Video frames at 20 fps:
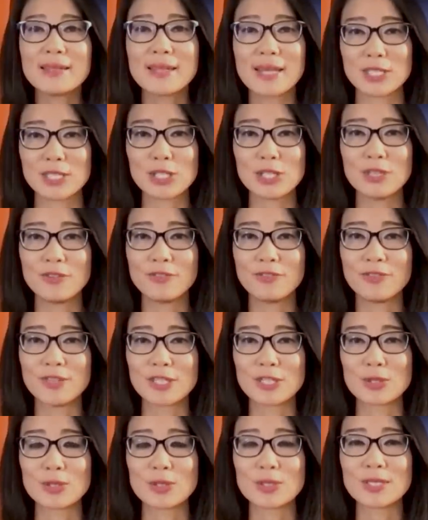election
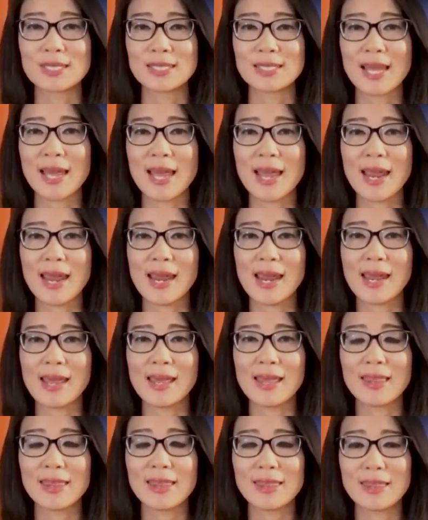officials say
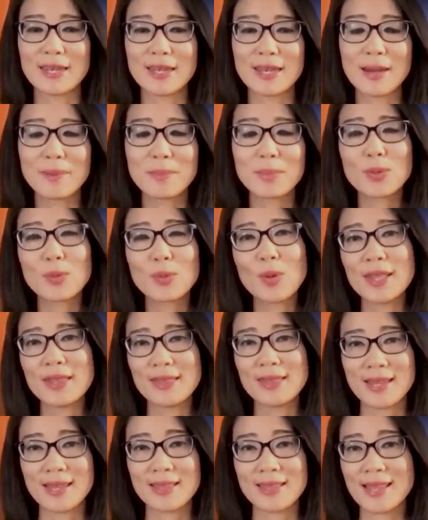the number
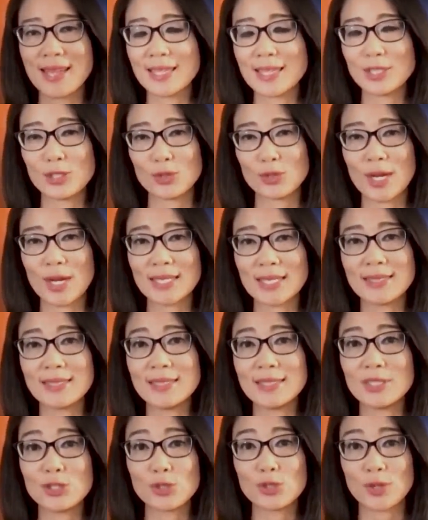one thing they stress
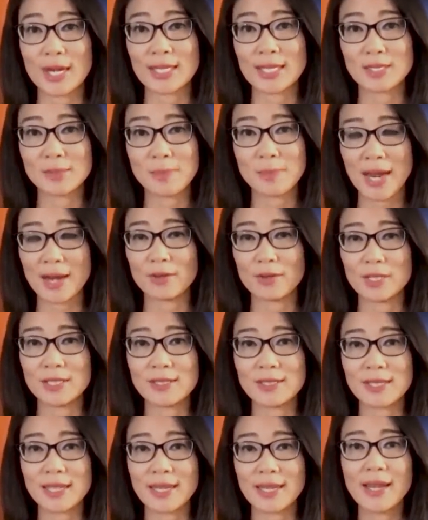is
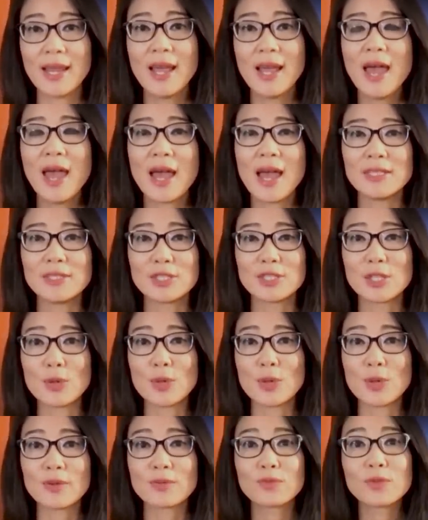transparency. And
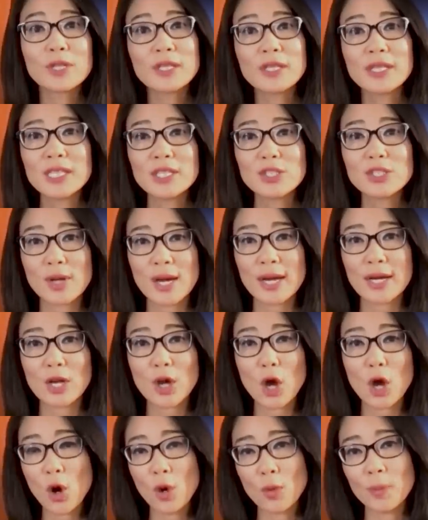so they really try
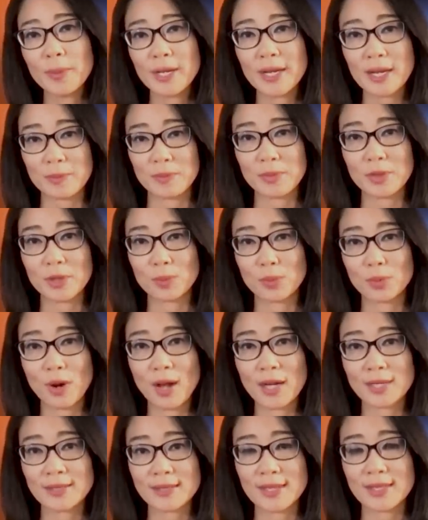to open up the
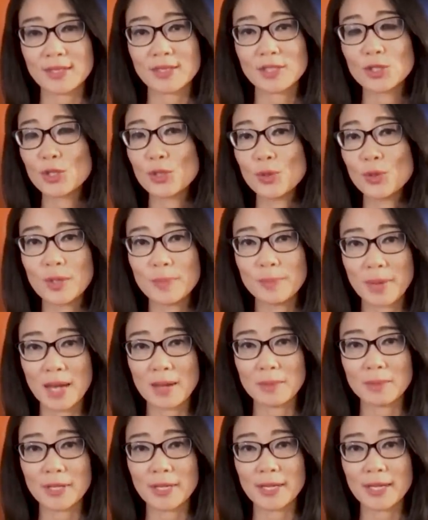process to the
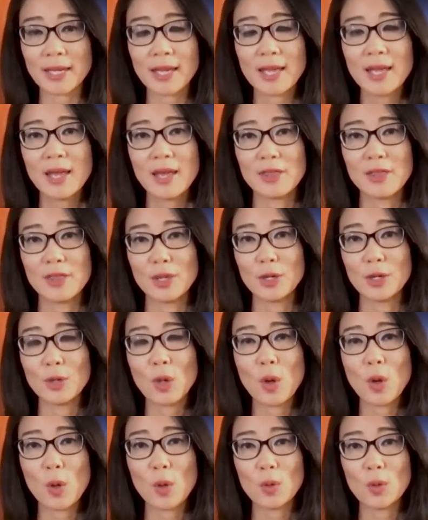public. They'll
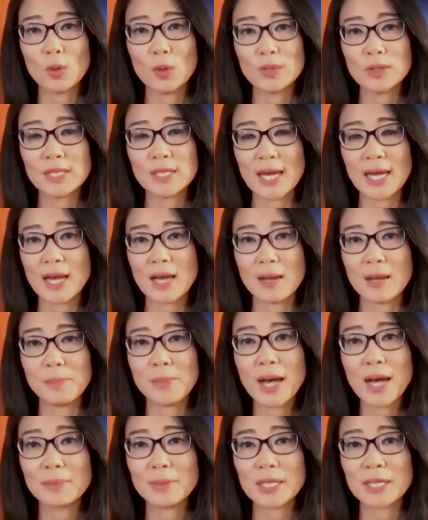hold
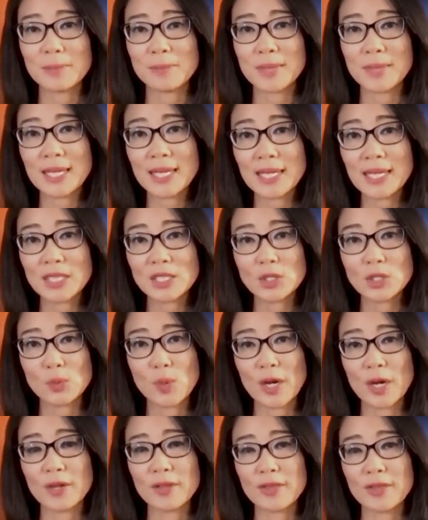public meetings
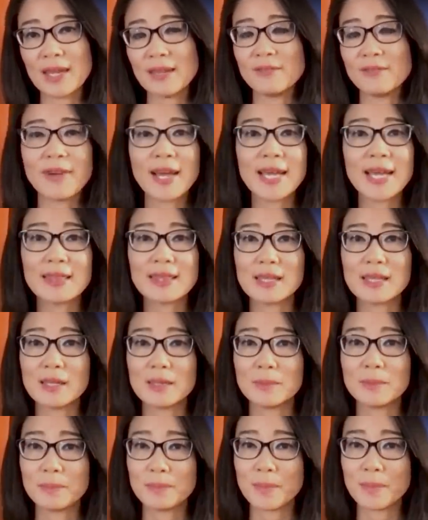where they invite
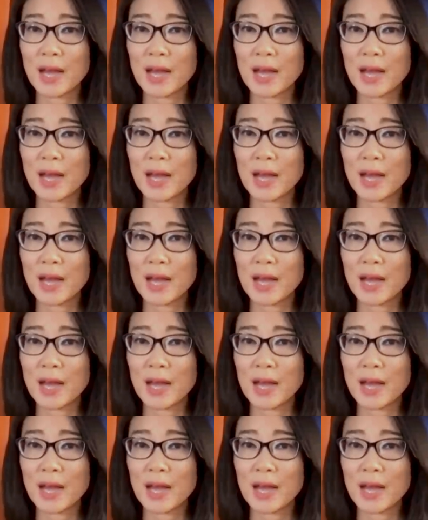the